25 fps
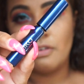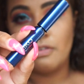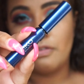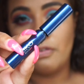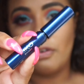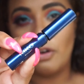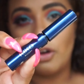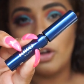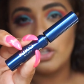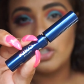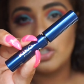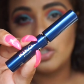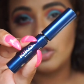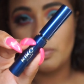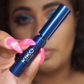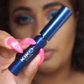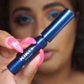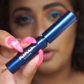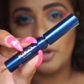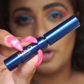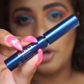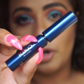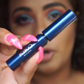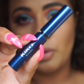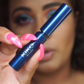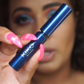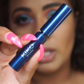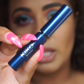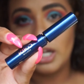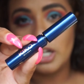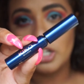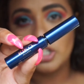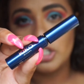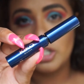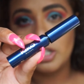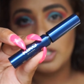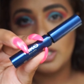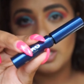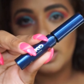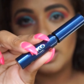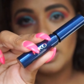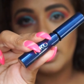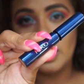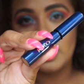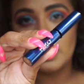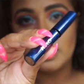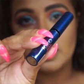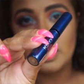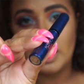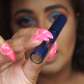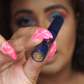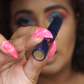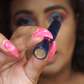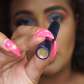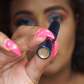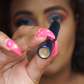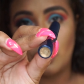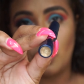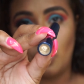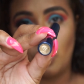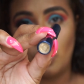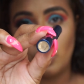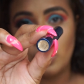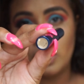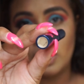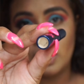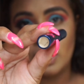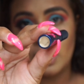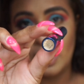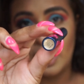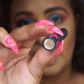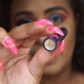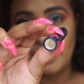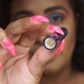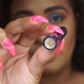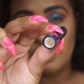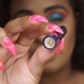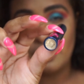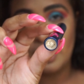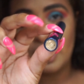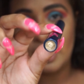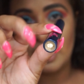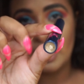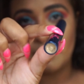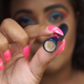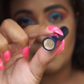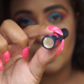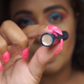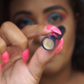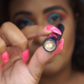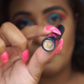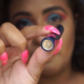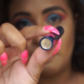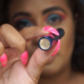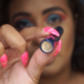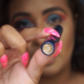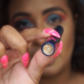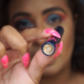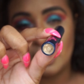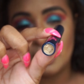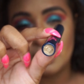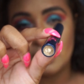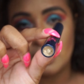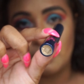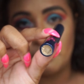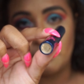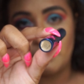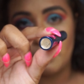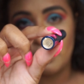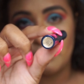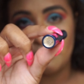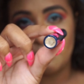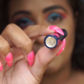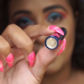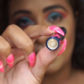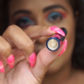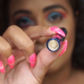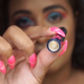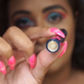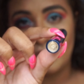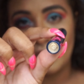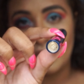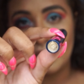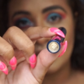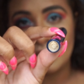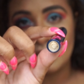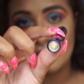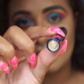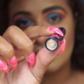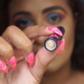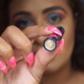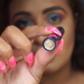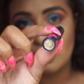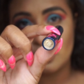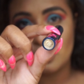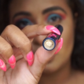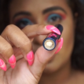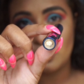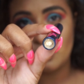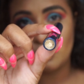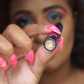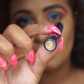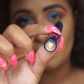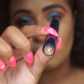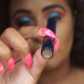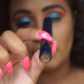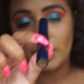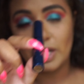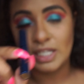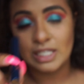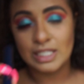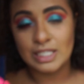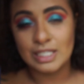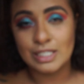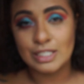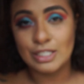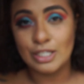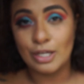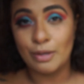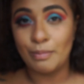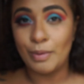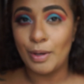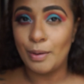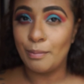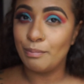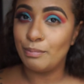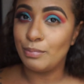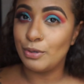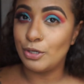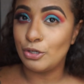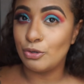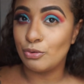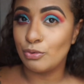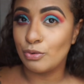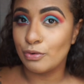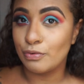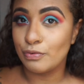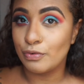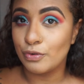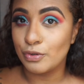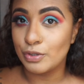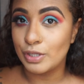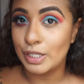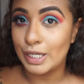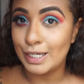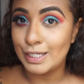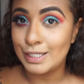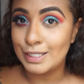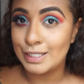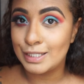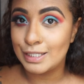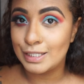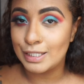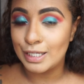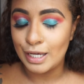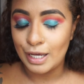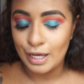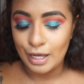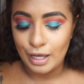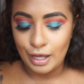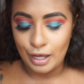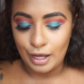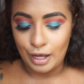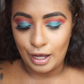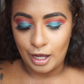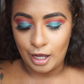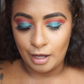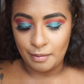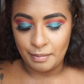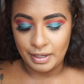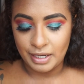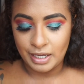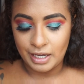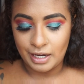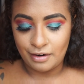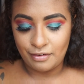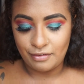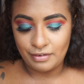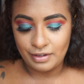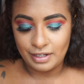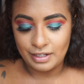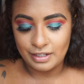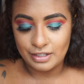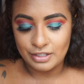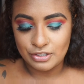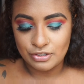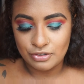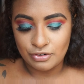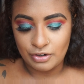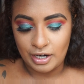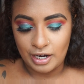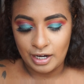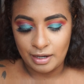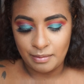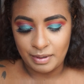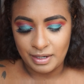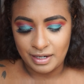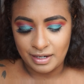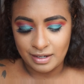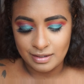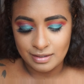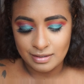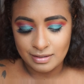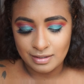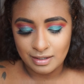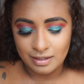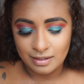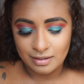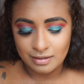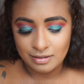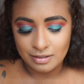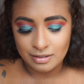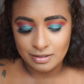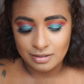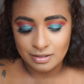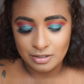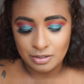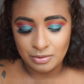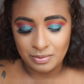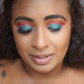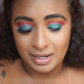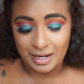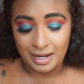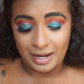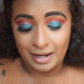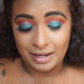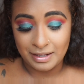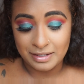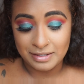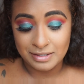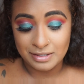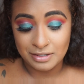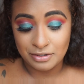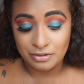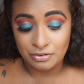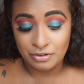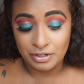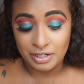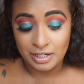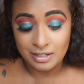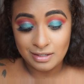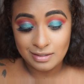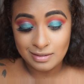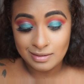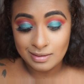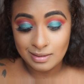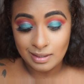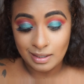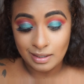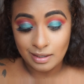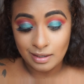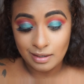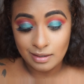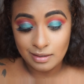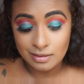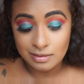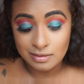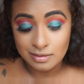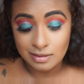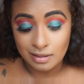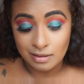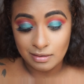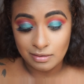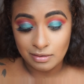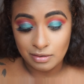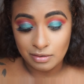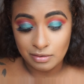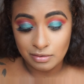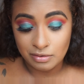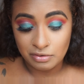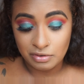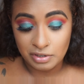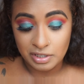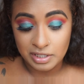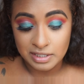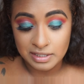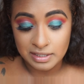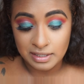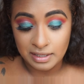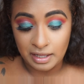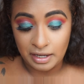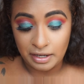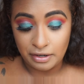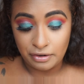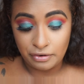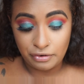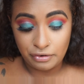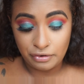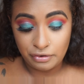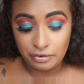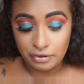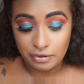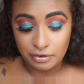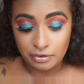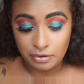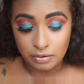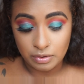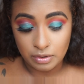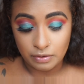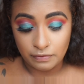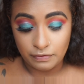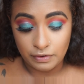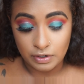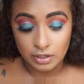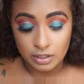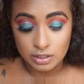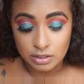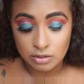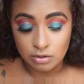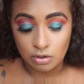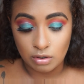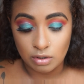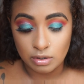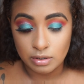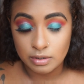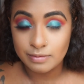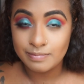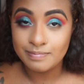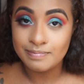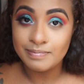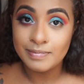Fall 2.0 collection. It is a gold liner, and I'm going to be putting this above my crease just to create some beautifulness. I can't really describe, I guess, like just to enhance the crease, I guess. I don't know, crease liner. I don't know what the fuck it's called.